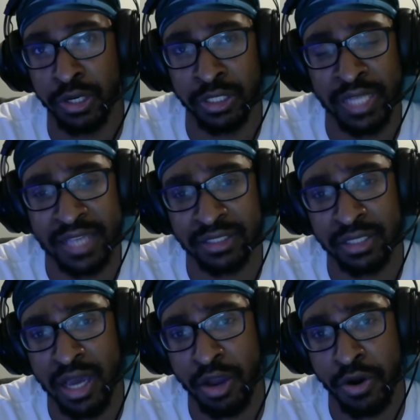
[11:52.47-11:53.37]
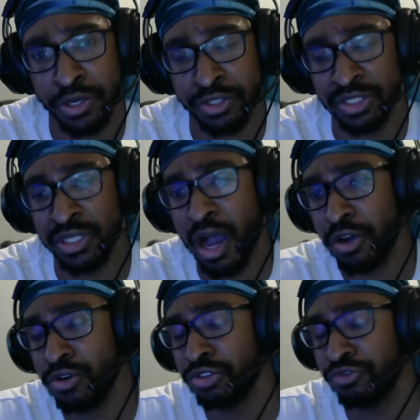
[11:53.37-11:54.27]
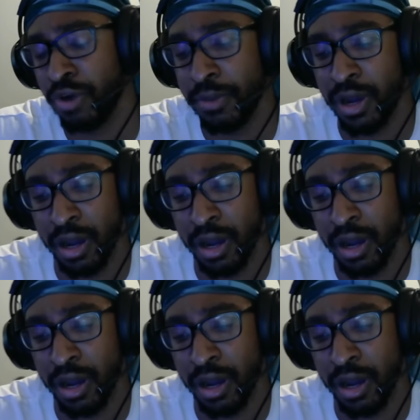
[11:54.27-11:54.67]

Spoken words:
Lancelot or your Suzakus from